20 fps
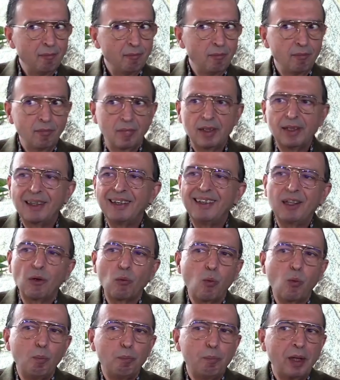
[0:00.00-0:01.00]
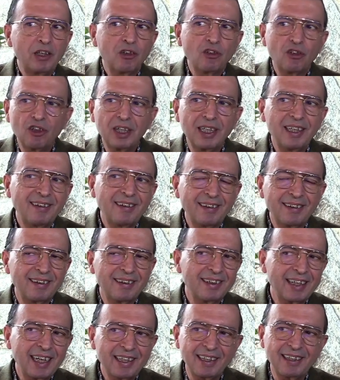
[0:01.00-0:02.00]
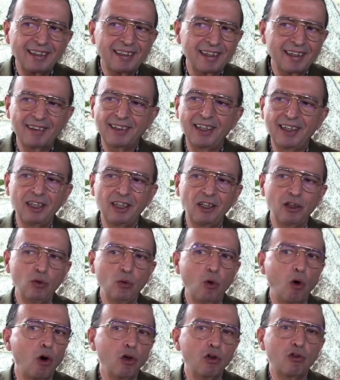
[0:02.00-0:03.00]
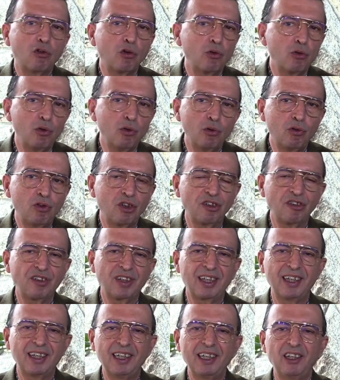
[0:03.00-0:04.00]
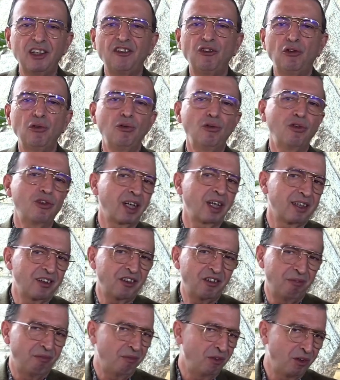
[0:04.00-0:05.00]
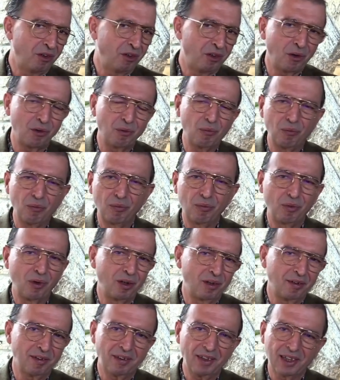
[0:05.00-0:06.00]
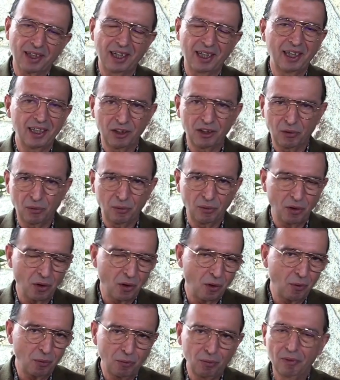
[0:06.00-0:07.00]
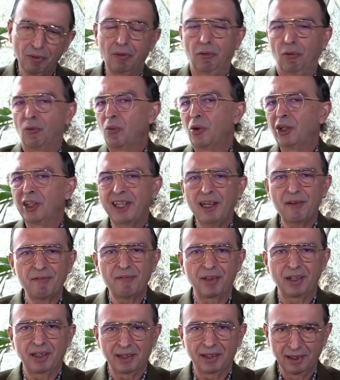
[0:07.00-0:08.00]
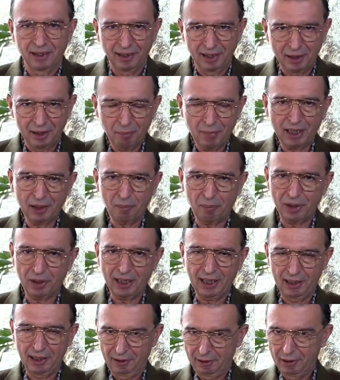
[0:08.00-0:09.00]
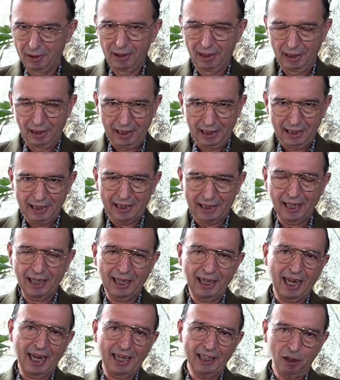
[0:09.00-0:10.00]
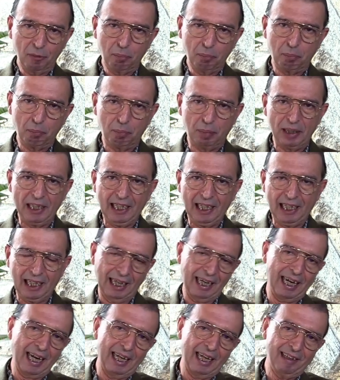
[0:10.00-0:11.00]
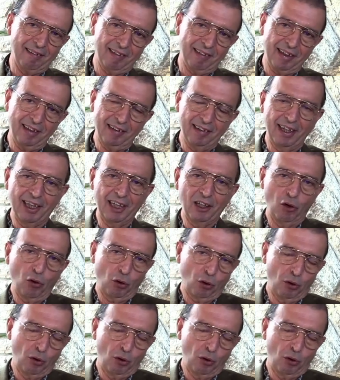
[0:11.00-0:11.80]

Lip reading: the person that is asking you also uses the green shoes and you don't want her to know, or whatever. It might be little lies, pink lies, they say, or